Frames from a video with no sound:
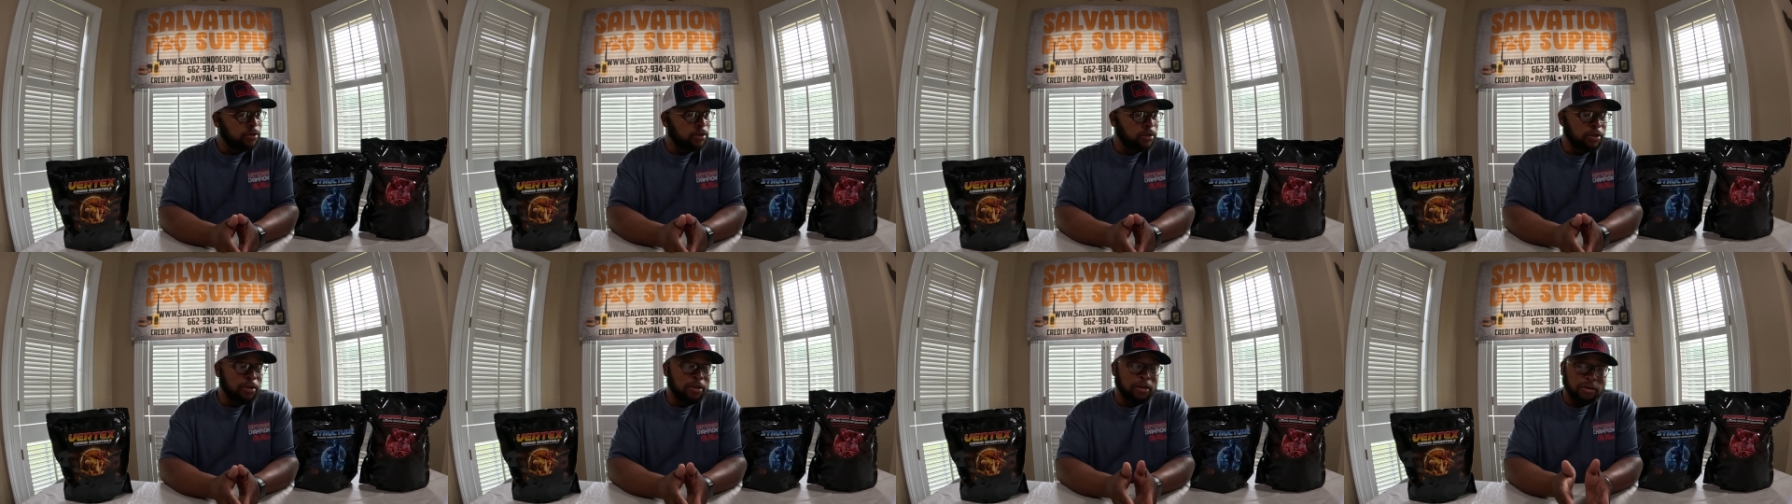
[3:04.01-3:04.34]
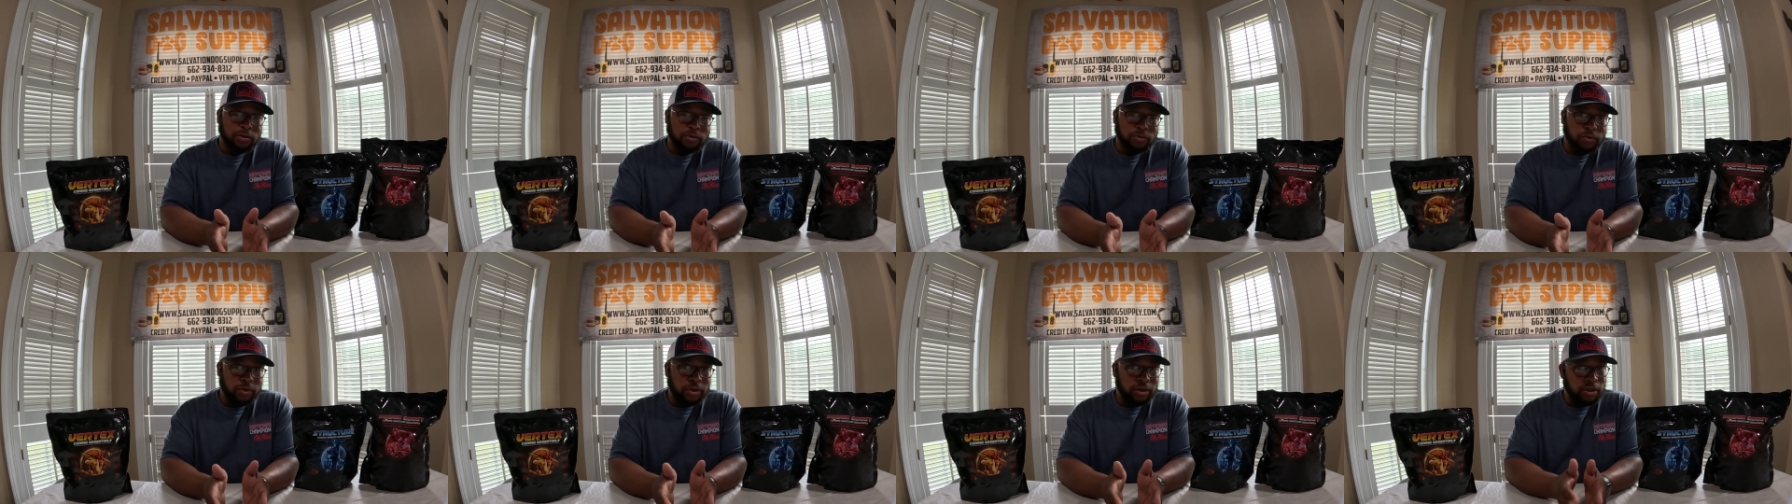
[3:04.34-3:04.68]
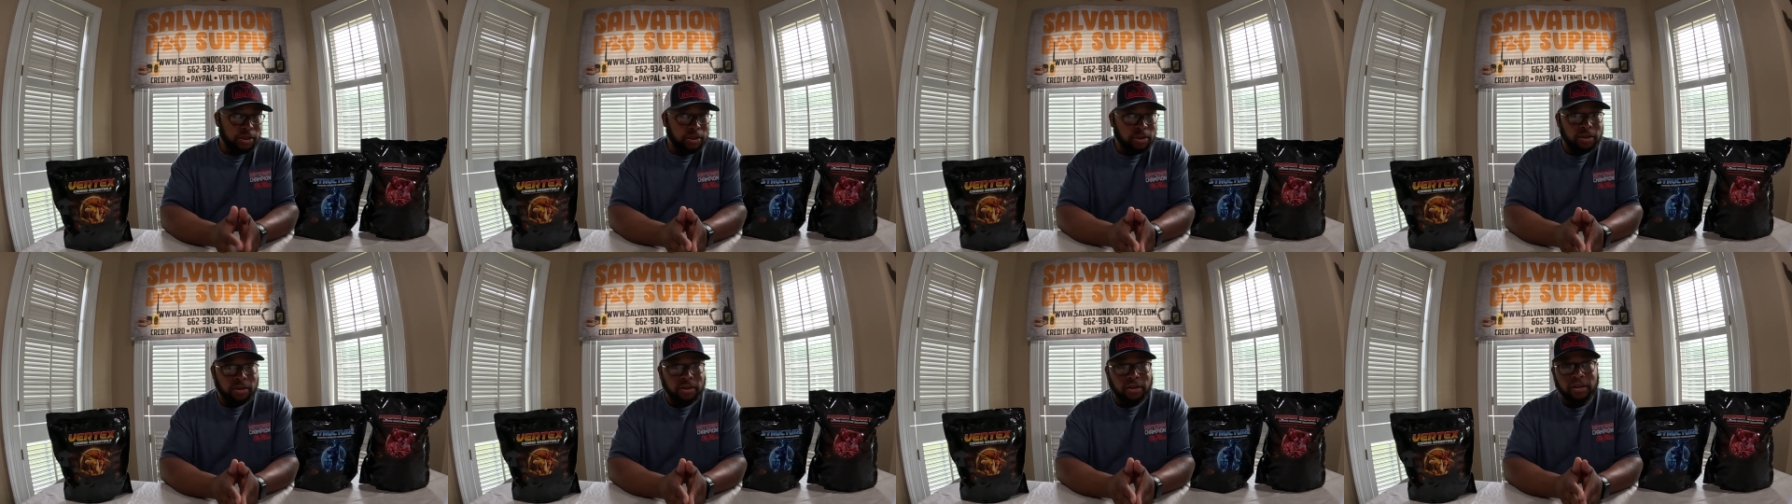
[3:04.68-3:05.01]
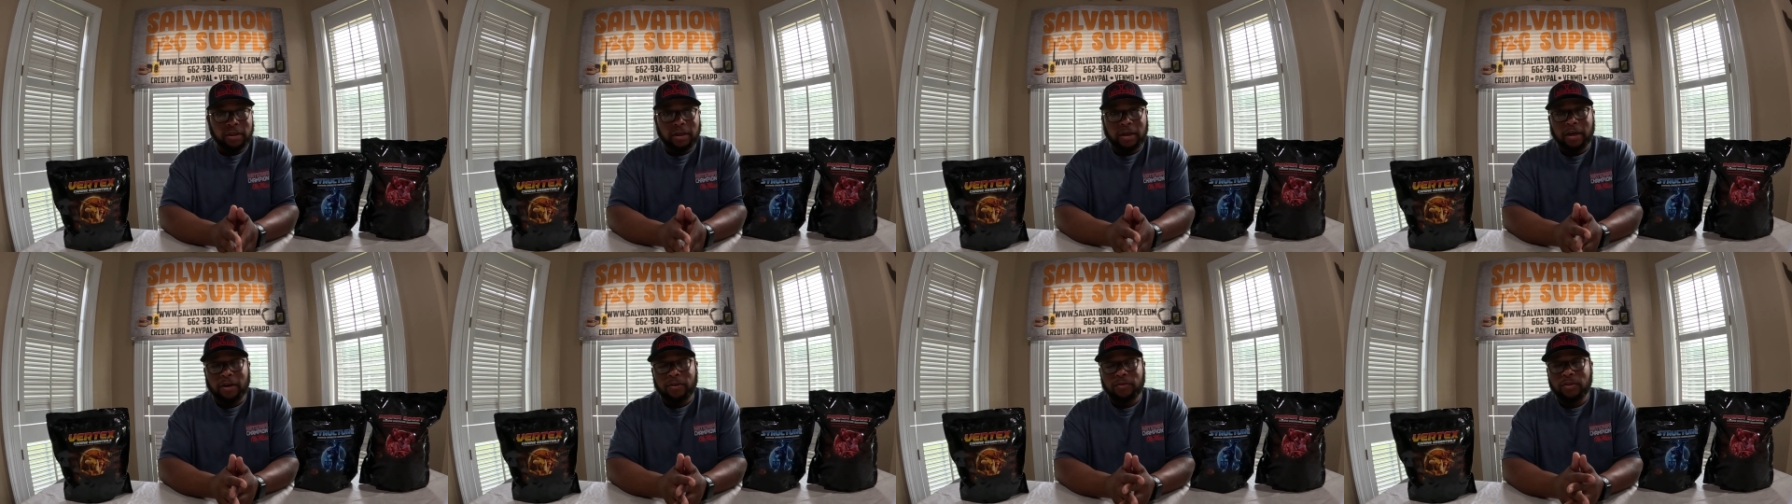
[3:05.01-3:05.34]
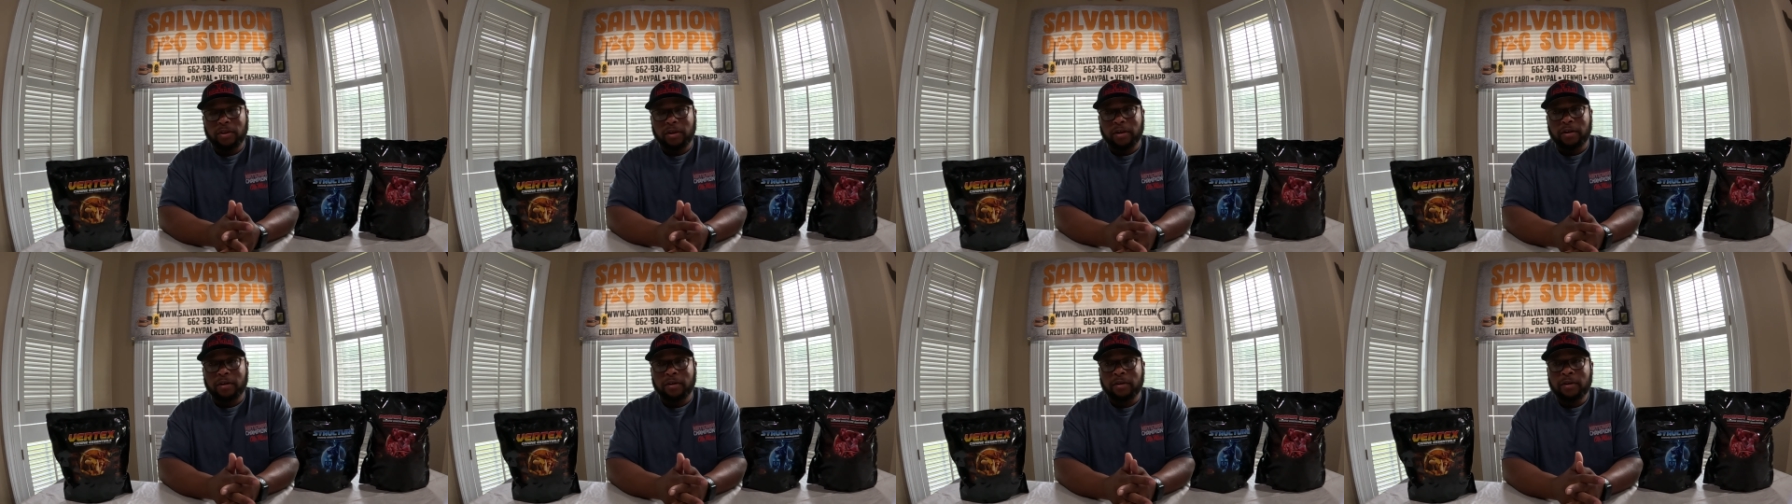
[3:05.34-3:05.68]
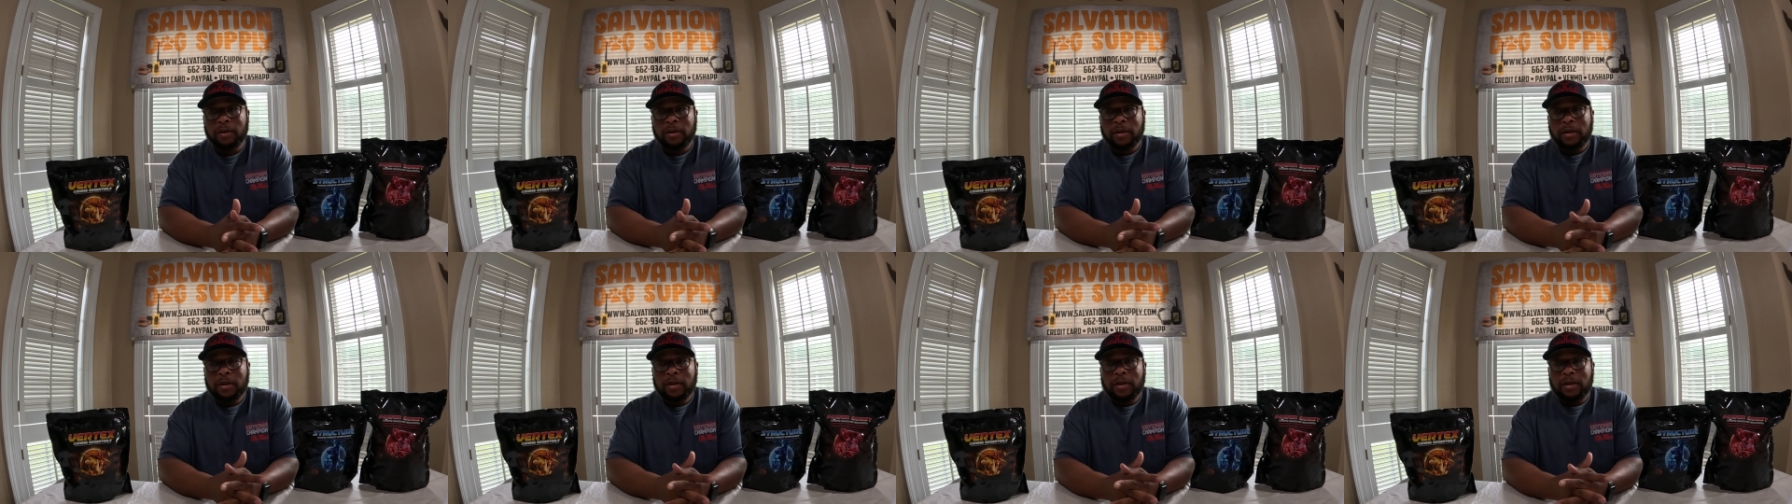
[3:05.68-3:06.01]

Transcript: She looks really good out there.